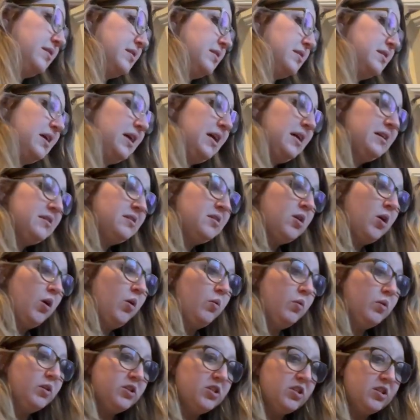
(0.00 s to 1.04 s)
Six,
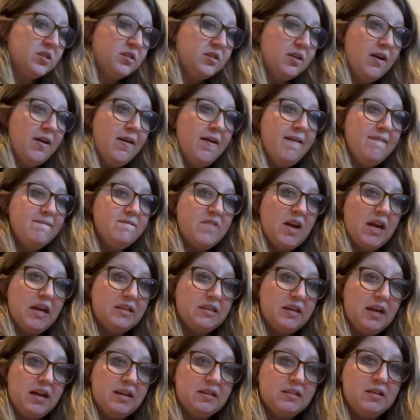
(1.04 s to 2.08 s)
which is
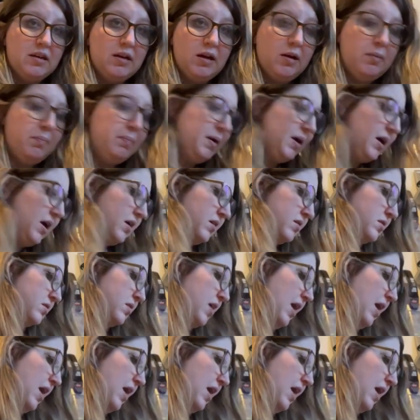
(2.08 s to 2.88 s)
fantastic because